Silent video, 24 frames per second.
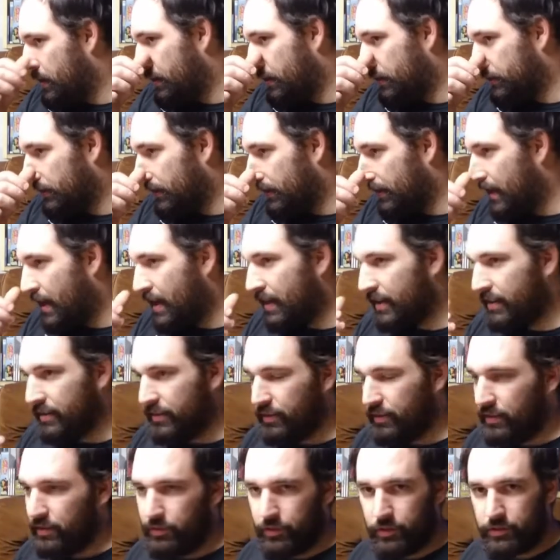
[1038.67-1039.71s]
There's a lot
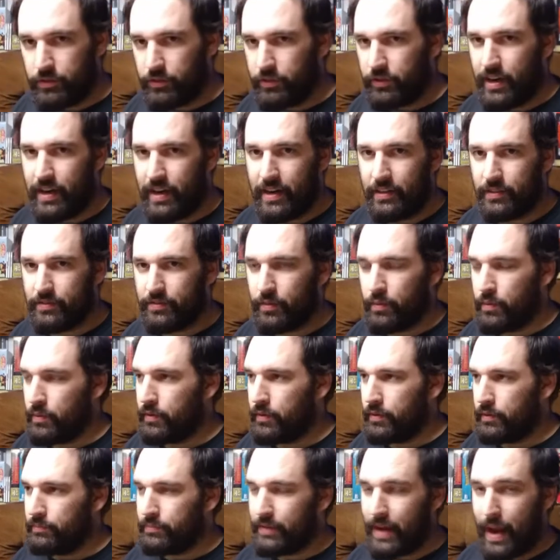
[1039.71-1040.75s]
of little nooks and crannies
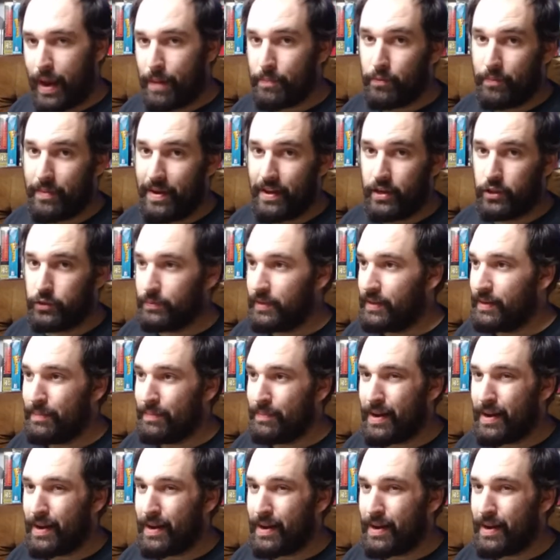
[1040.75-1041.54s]
for cable management.